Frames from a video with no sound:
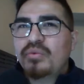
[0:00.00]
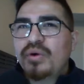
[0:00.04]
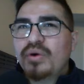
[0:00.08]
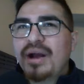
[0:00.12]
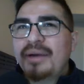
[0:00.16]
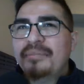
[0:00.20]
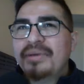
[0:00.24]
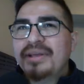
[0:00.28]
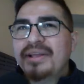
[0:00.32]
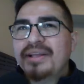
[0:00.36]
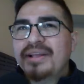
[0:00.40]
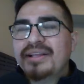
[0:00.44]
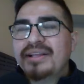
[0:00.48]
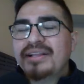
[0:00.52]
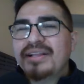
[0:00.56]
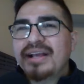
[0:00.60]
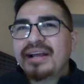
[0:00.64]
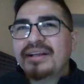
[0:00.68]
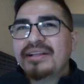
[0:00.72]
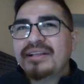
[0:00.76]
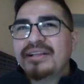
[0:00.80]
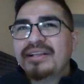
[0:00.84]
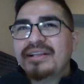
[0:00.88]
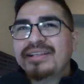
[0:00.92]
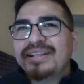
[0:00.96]
I mean,
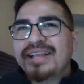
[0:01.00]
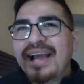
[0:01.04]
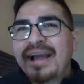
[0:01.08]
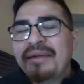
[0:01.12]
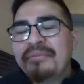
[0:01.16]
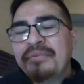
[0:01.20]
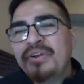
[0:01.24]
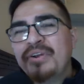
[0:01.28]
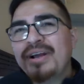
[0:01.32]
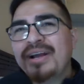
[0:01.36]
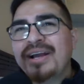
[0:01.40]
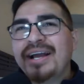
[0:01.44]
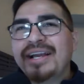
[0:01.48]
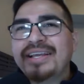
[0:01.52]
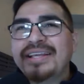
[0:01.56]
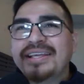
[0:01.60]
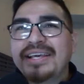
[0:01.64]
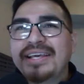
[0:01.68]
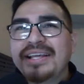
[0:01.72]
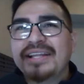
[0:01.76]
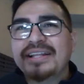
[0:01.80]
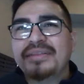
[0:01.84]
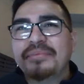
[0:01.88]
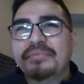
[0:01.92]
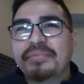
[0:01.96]
I
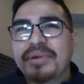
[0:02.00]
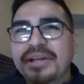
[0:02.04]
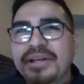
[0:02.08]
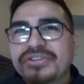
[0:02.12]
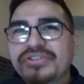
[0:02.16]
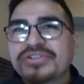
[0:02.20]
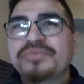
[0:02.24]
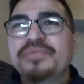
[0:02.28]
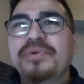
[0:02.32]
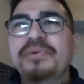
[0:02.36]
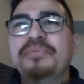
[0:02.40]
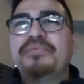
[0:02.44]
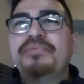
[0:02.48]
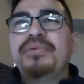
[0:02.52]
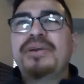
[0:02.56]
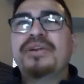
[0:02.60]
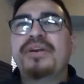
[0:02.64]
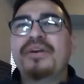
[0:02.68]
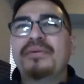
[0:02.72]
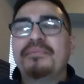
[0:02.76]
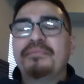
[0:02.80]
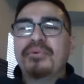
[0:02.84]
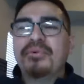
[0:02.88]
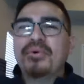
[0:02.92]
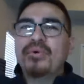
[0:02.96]
get it. The Patriots been putting
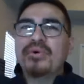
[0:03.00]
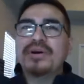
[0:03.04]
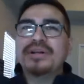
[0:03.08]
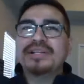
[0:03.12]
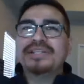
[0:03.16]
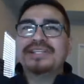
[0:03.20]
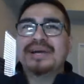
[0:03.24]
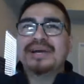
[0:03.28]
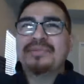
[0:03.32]
up points.